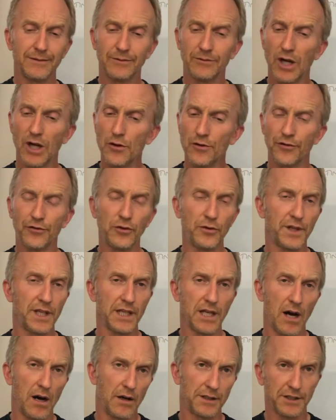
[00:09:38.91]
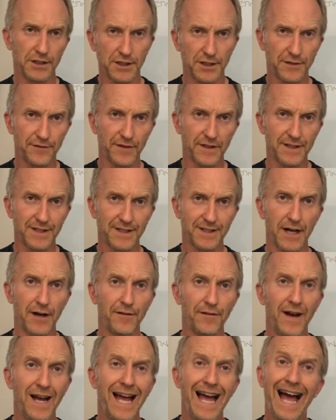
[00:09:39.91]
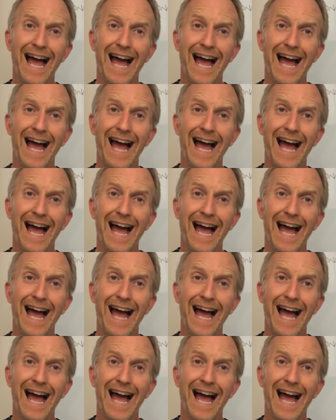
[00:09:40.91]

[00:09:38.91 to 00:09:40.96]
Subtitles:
Go through the yardages for yourself,